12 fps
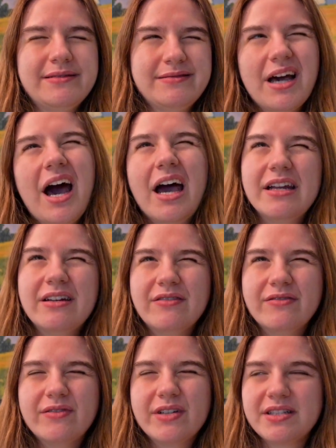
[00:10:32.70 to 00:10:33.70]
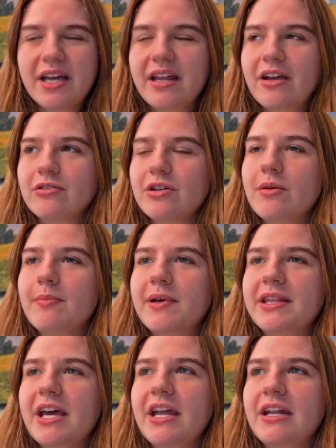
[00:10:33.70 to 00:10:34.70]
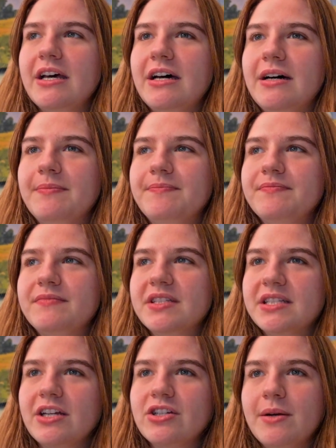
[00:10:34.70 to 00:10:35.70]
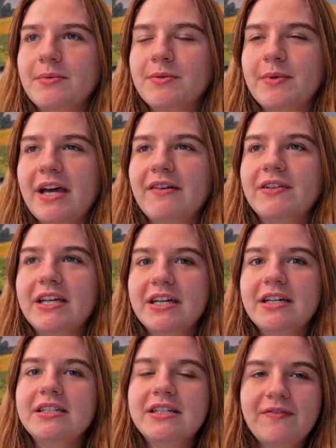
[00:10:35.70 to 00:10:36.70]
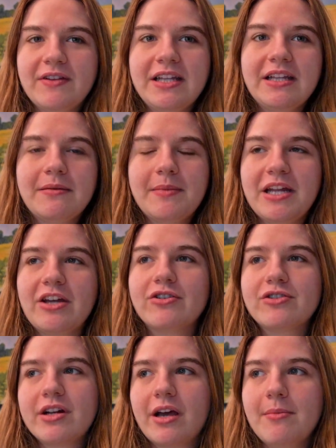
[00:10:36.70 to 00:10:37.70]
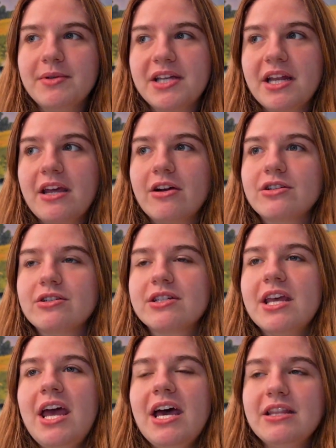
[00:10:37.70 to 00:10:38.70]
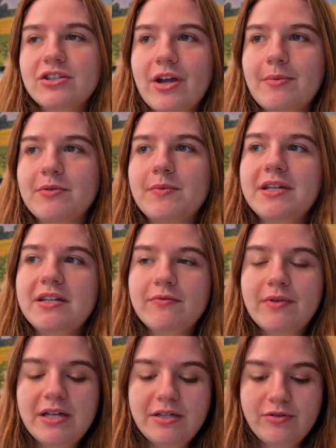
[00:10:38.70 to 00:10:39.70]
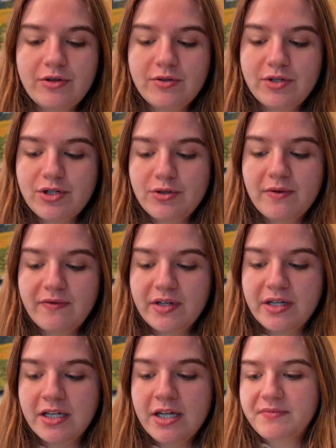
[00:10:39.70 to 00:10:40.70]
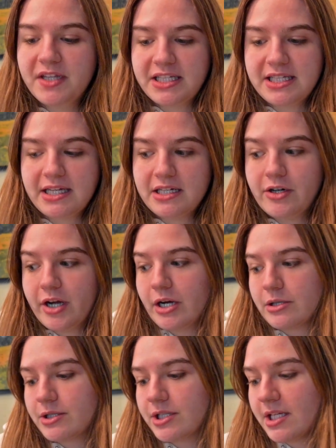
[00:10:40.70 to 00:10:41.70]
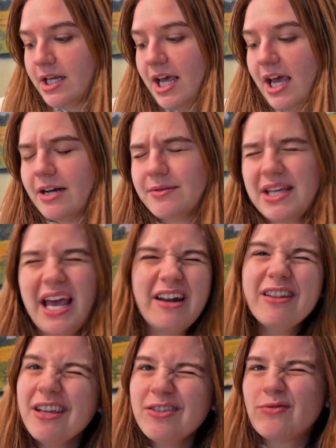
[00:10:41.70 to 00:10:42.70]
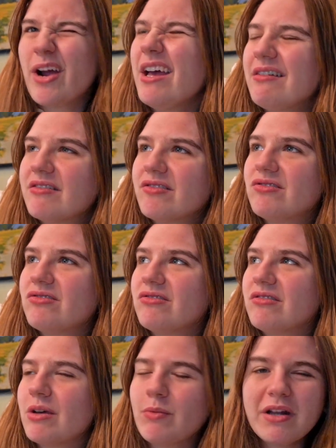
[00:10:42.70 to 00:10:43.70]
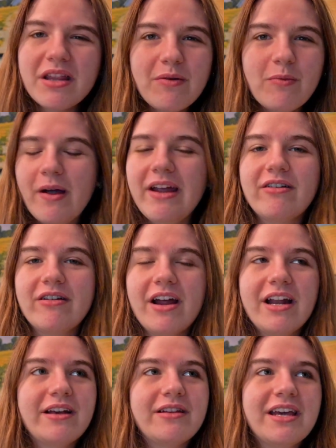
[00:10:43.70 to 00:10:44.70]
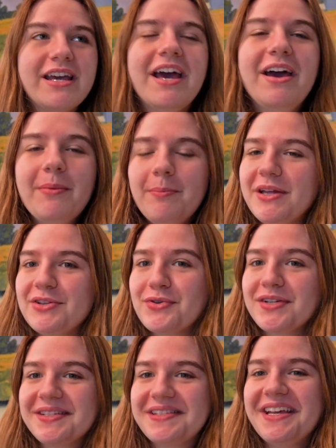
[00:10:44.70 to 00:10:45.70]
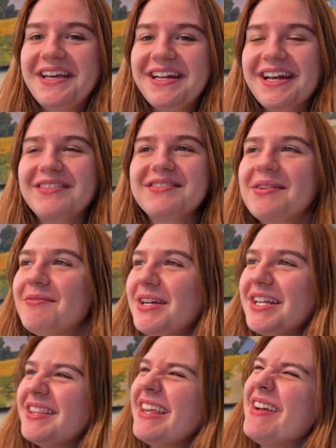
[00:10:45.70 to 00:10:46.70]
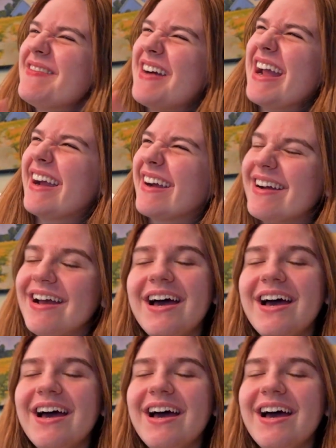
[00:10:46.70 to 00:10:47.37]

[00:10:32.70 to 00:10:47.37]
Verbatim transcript: kind of a side character, but then the second chapter we have like definitely like a main character and a couple side characters, and this chapter we introduced two of the like secondary characters. And I was like, how do they dress, like what do they wear? And I like Pinterested. I was like, what do they wear?